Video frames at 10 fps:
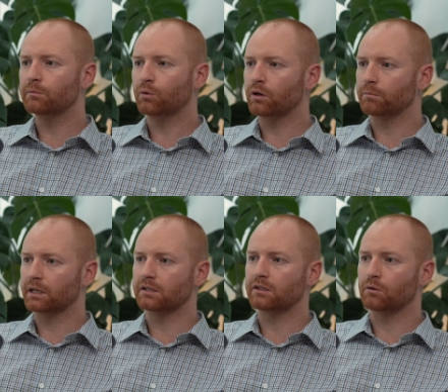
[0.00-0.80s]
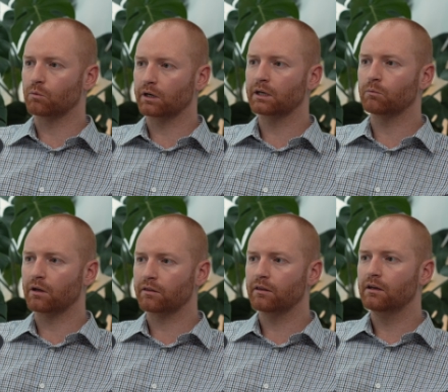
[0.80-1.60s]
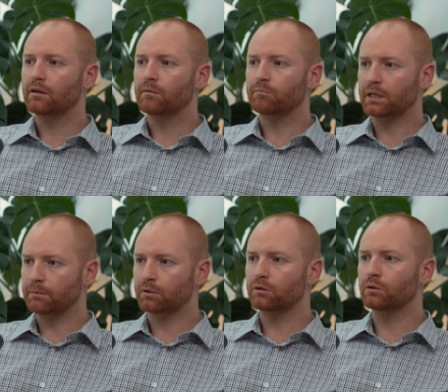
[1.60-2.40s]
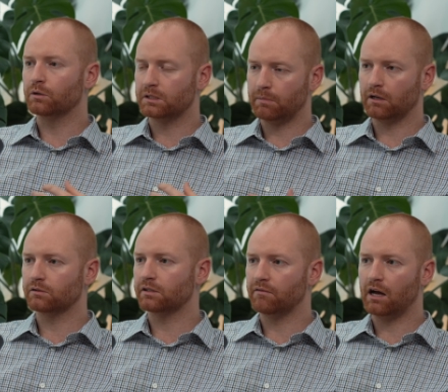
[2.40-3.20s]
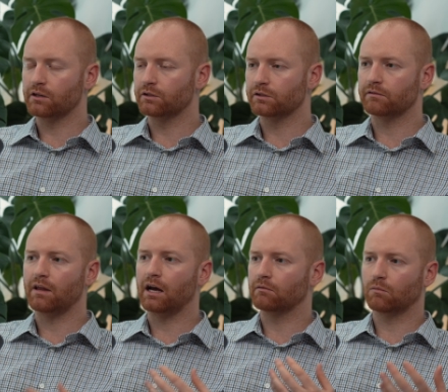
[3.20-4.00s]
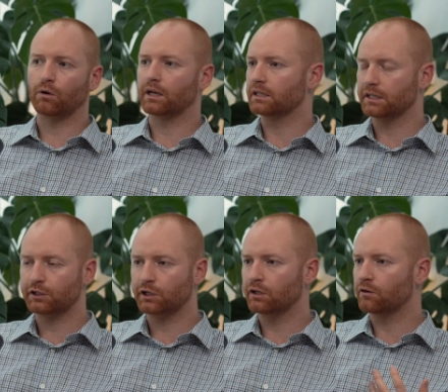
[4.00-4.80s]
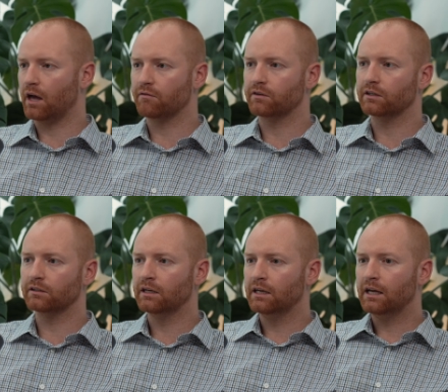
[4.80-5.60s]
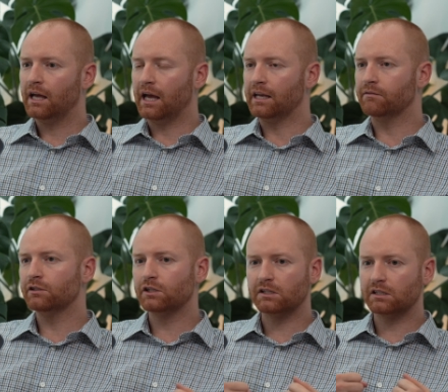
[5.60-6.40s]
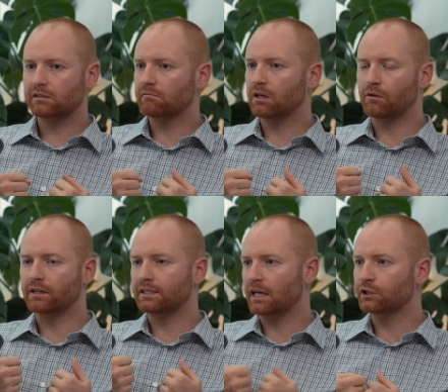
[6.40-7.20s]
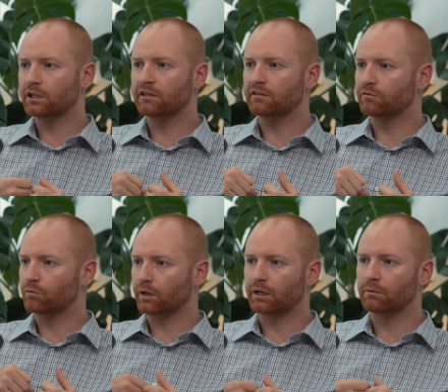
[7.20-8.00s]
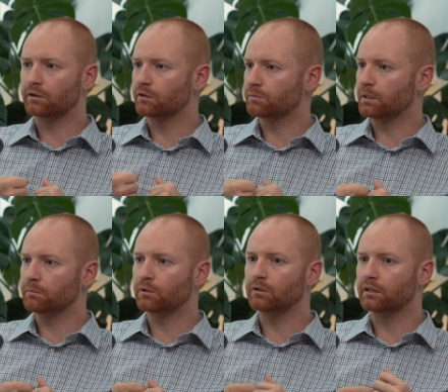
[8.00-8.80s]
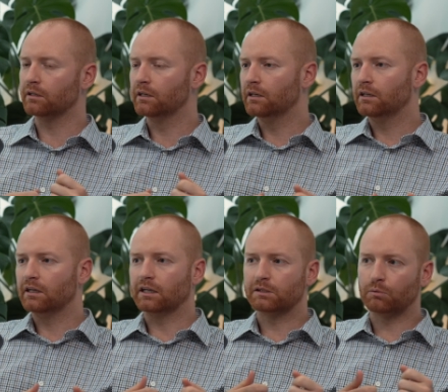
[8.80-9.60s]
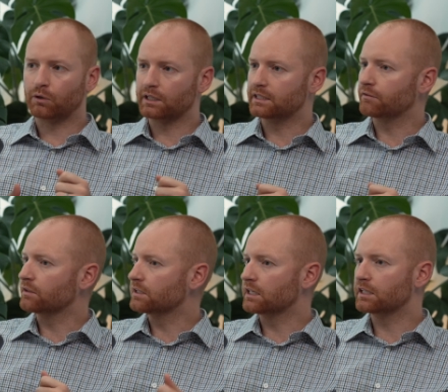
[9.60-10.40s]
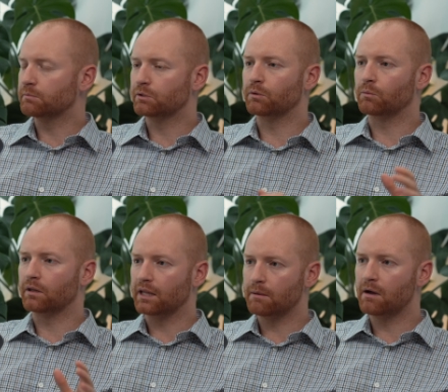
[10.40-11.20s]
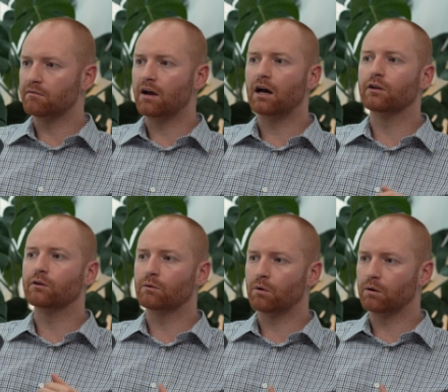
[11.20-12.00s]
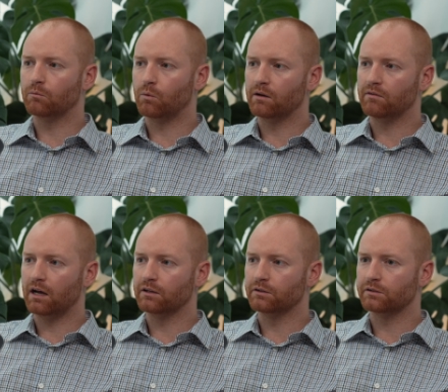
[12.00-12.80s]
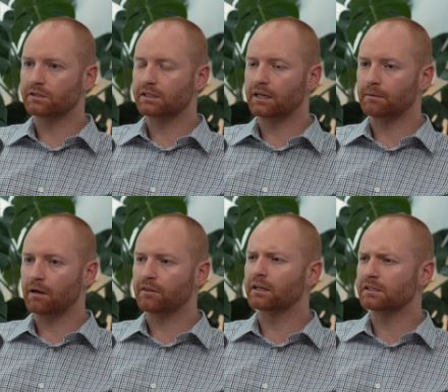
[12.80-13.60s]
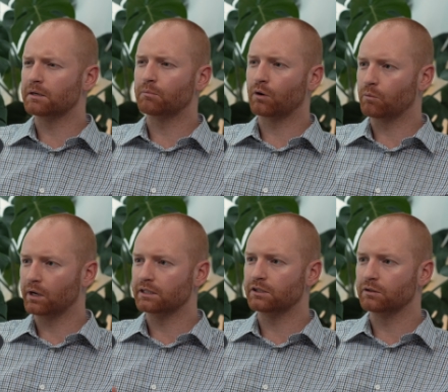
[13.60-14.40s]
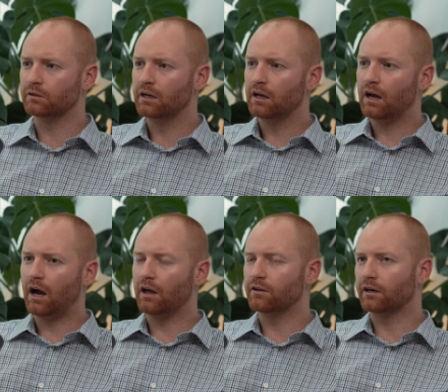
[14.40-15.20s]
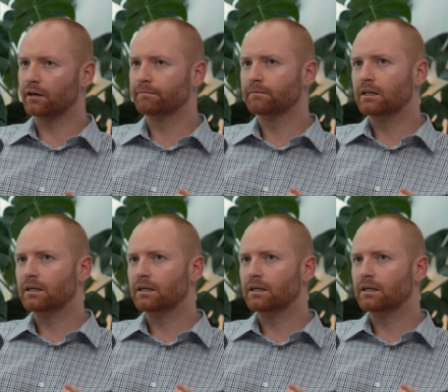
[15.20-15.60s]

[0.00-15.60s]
important because they're working with people who espouse the values of that organization or that field. And even just, the tension of working with those people and exploring differences between what they might value and what one values, I think is an important way to either